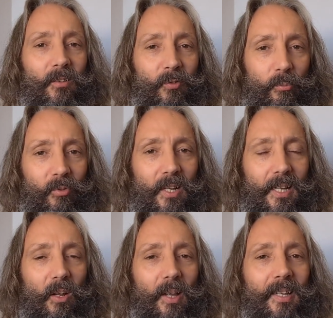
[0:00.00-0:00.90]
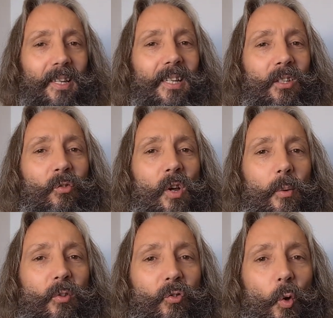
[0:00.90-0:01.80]
from daylight is
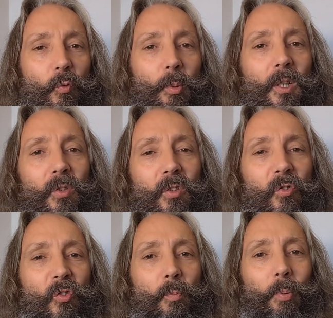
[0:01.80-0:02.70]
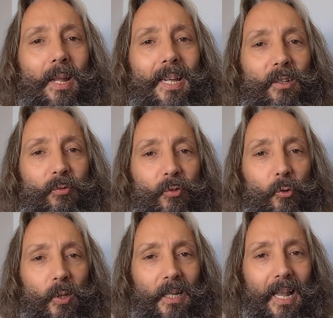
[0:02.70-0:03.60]
very soft because it's splayed
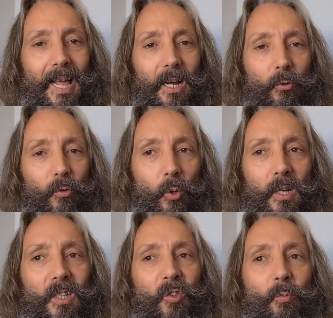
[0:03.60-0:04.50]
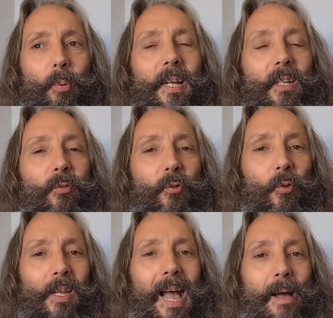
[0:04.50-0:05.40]
through the clouds or splayed
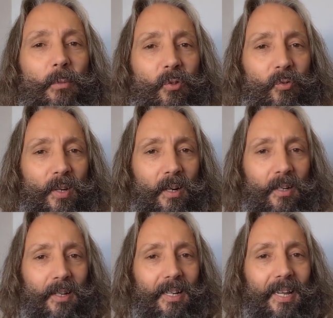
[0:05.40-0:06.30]
through the atmosphere